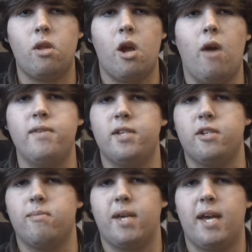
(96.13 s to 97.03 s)
Obviously,
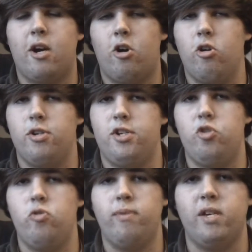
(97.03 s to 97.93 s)
it's going to be kind of hard to
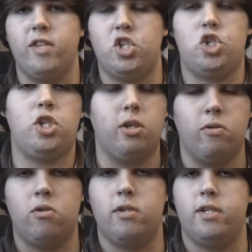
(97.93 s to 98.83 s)
do, being that
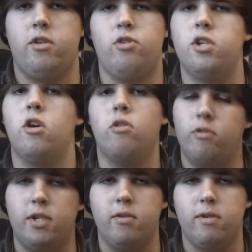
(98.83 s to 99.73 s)
S.H.I.E.L.D., and you should know who
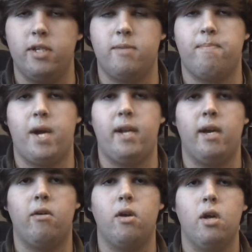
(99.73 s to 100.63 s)
S.H.I.E.L.D. is by
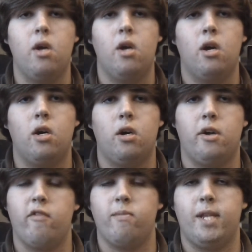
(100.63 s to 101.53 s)
now, a
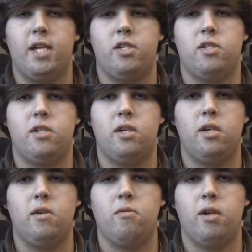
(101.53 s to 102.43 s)
government
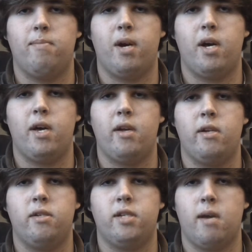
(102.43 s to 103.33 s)
agency led
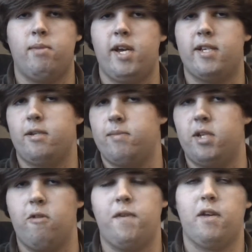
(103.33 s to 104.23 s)
by Sam Jackson
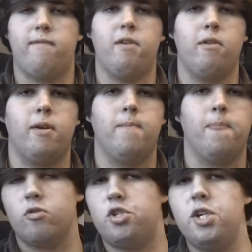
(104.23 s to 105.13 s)
himself, Nick Fury.
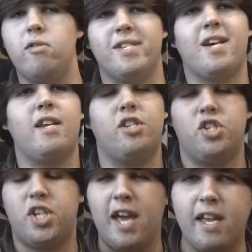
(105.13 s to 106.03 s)
So S.H.I.E.L.D. has kind of
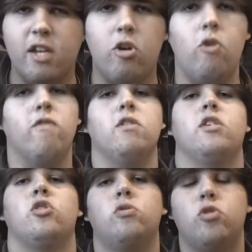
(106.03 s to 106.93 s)
just taken over
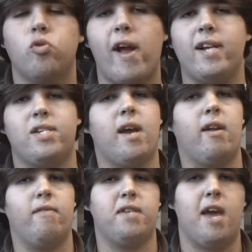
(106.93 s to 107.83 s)
the crash
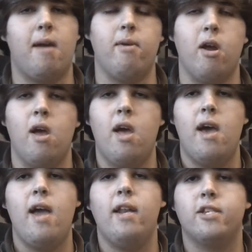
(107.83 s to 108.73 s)
site of his hammer,
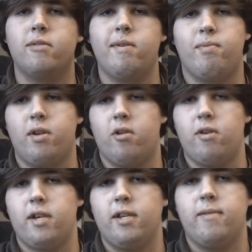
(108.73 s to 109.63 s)
and it's going to be pretty
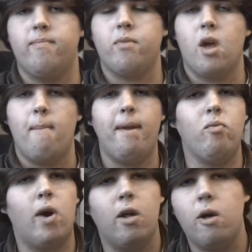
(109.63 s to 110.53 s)
hard to get in.
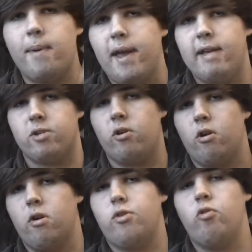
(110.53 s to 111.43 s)
Meanwhile, up in
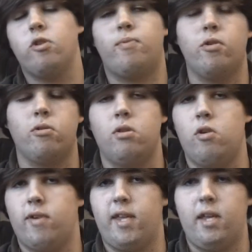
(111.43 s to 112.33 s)
Asgard, Thor's brother
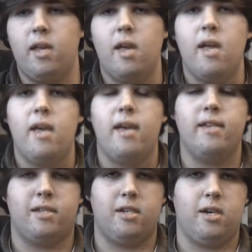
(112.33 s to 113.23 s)
Loki
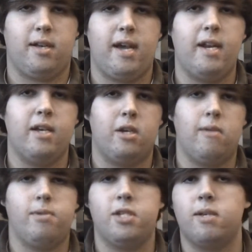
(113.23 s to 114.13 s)
is kind of
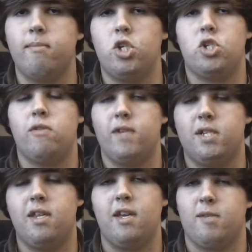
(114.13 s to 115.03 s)
up to some
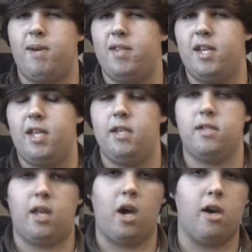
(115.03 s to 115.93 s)
mischievous things, being that he is
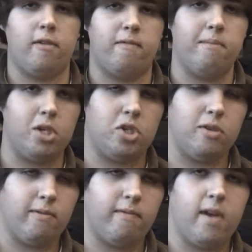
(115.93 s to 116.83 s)
the god of
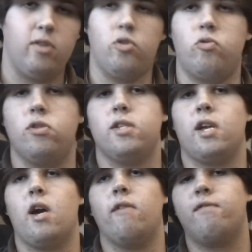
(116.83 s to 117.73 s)
mischief, and Thor is the
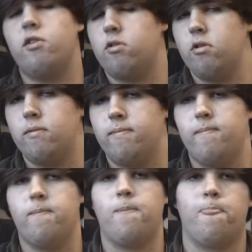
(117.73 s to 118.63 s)
god of thunder,
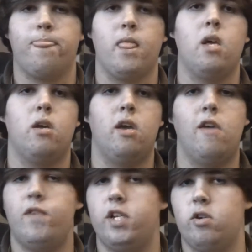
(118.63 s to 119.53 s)

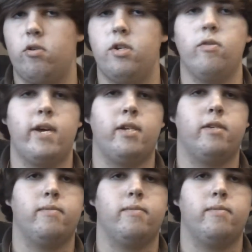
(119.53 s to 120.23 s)
if you didn't already know that.